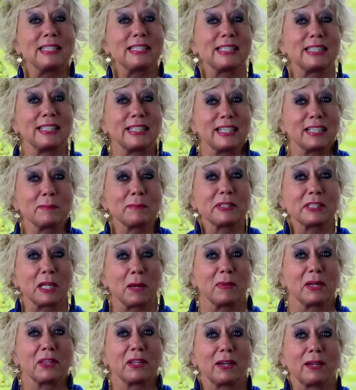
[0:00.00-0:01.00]
Naked,
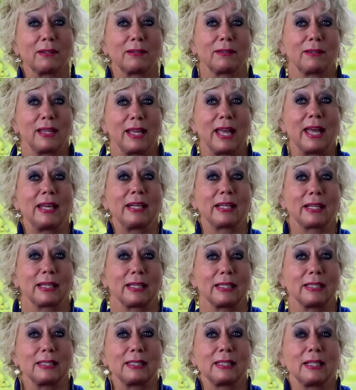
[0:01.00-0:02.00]
a nudist real
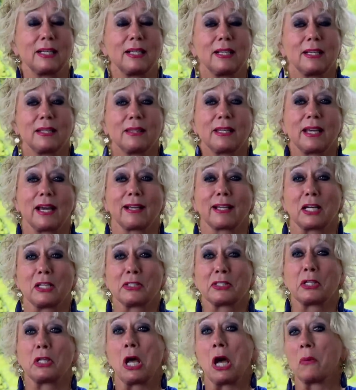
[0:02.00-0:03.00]
estate agent works
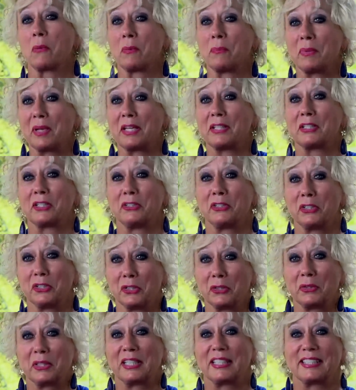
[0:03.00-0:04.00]
with clients who
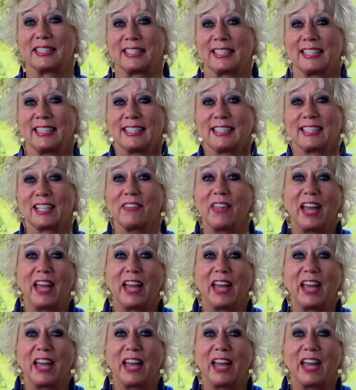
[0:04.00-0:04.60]
share her unique